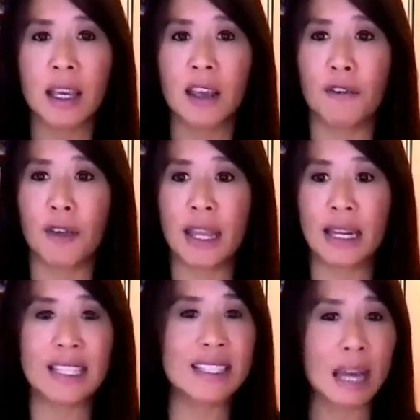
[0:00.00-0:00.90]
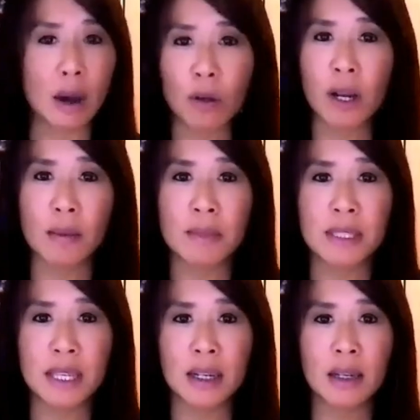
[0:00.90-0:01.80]
if any doubt comes
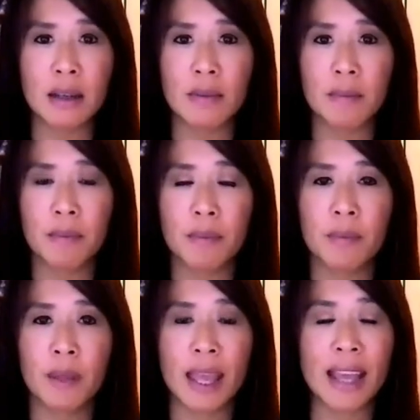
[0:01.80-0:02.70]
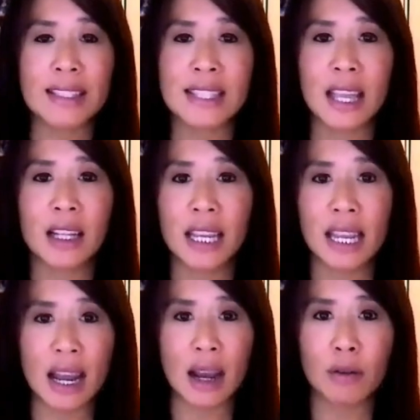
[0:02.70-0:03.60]
in, exhaling
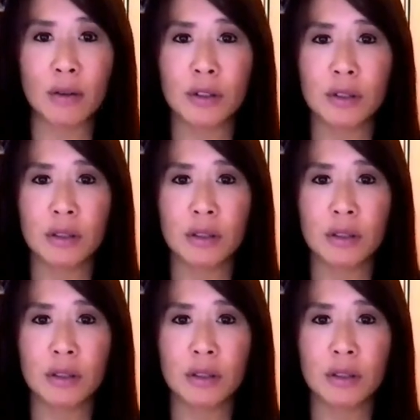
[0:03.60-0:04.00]
it out.